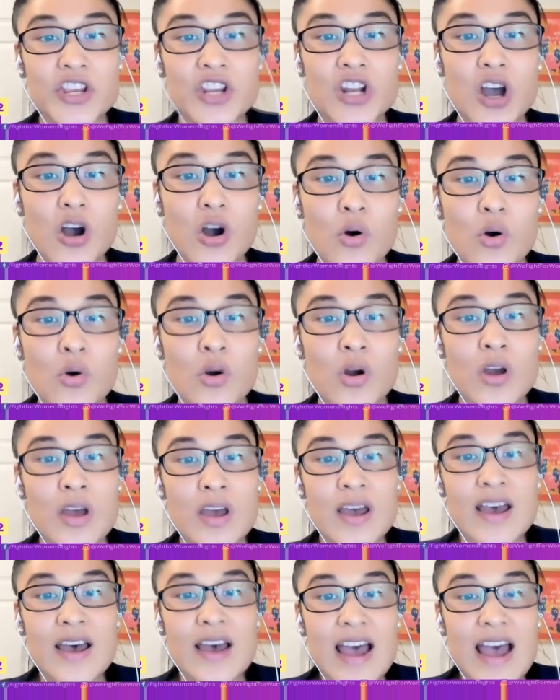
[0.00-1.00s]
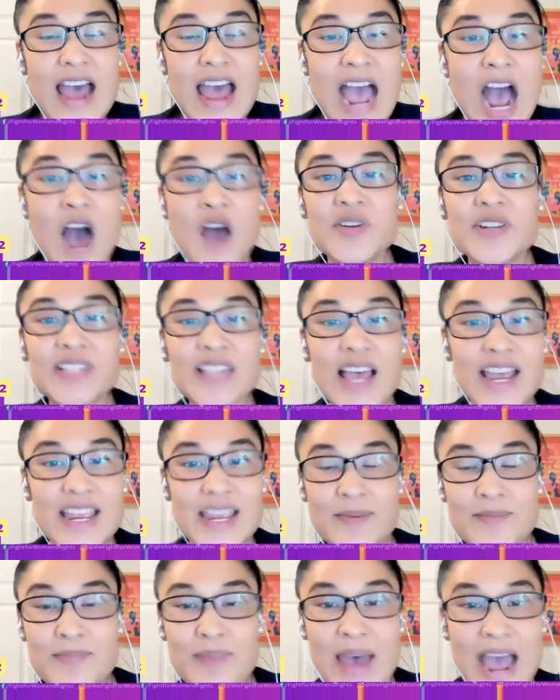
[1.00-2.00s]
you know, how does
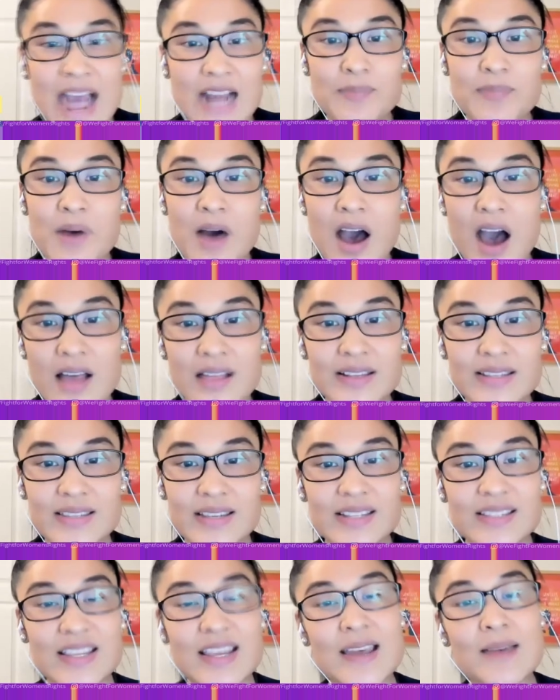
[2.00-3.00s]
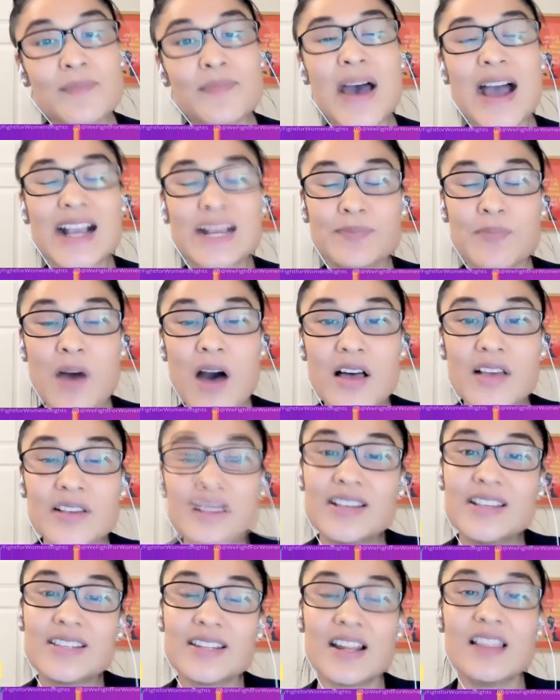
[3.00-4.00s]
that impact policies? It impacts
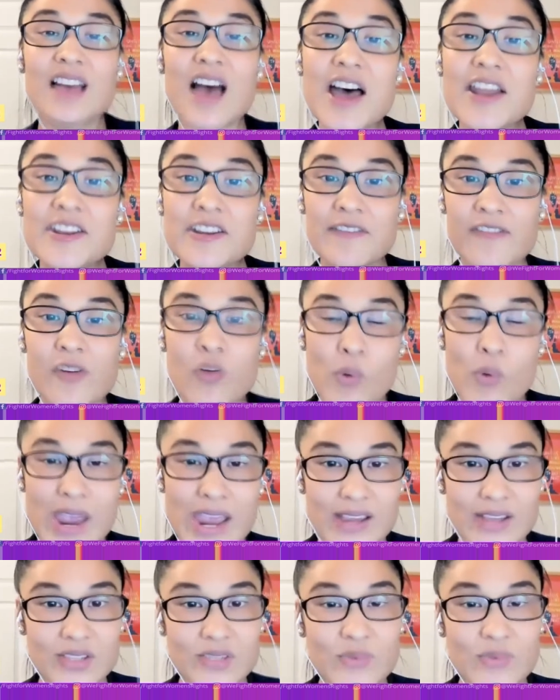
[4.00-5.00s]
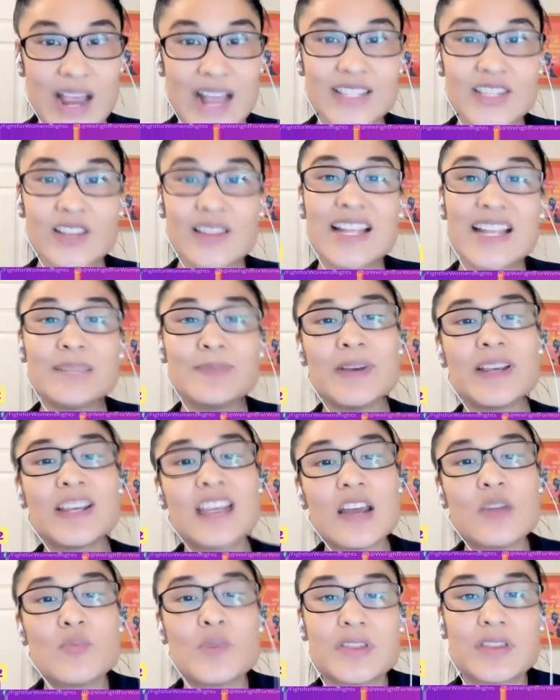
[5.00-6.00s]
policies in a lot of different ways, right? So let's
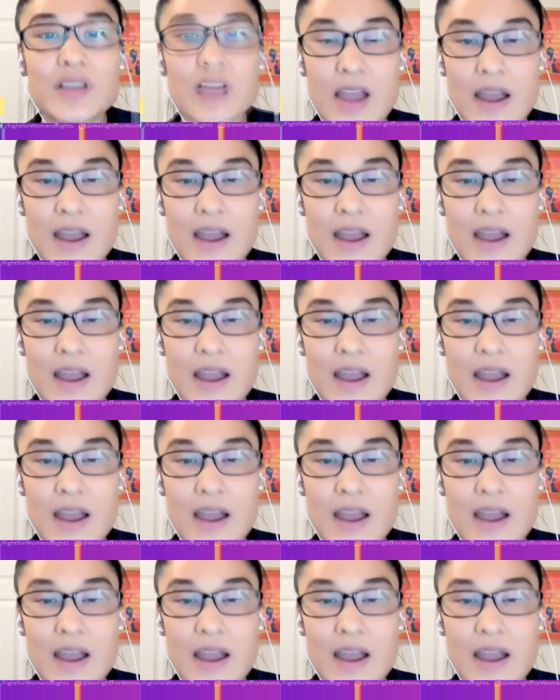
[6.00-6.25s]
begin with